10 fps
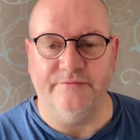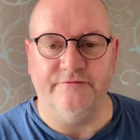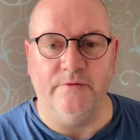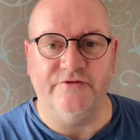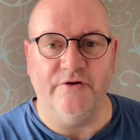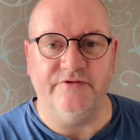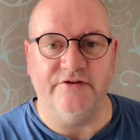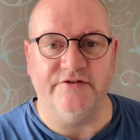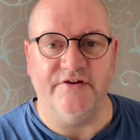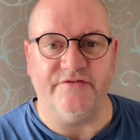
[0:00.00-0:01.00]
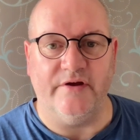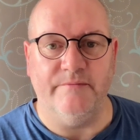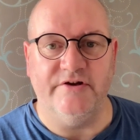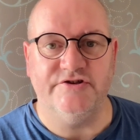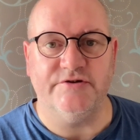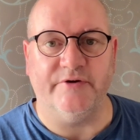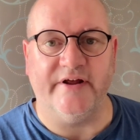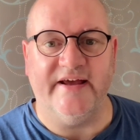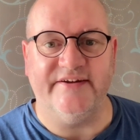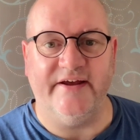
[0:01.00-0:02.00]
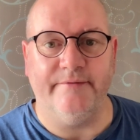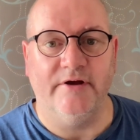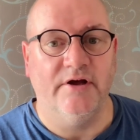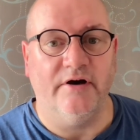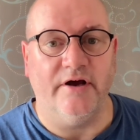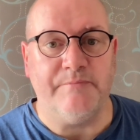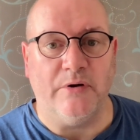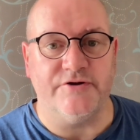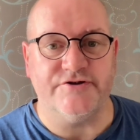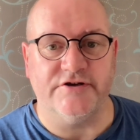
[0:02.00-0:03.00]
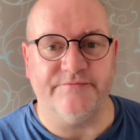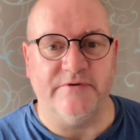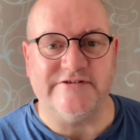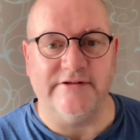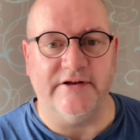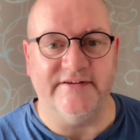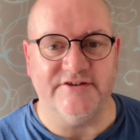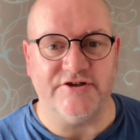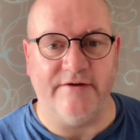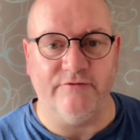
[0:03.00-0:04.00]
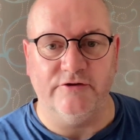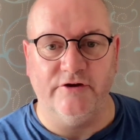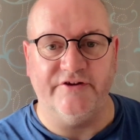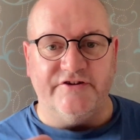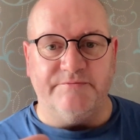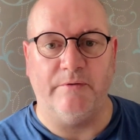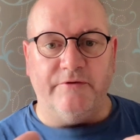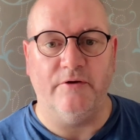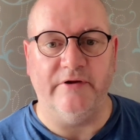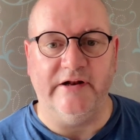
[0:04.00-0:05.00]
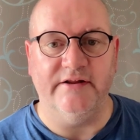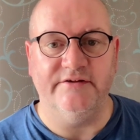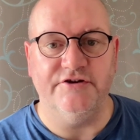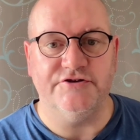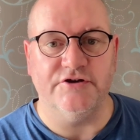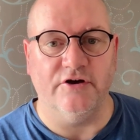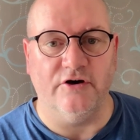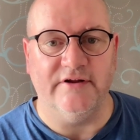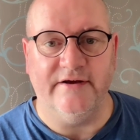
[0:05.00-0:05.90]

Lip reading: photos into this image when I edit it. I apologise for my slightly dishevelled look. This is probably the only clean t-shirt I got